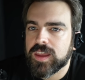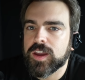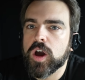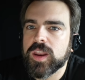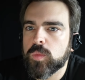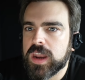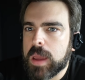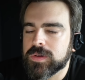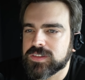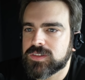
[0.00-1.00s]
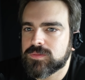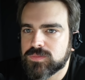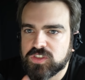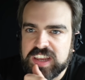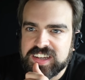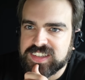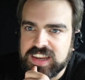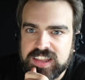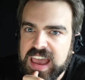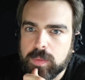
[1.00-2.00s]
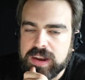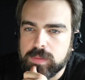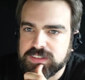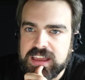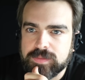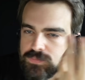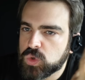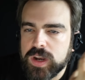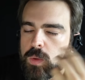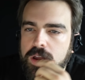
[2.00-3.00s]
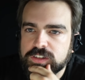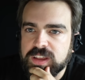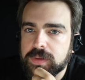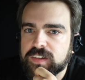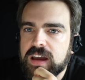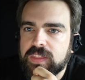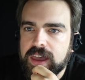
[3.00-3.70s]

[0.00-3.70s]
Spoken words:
I got him when I was 6 and he died when I was like 21 or something, around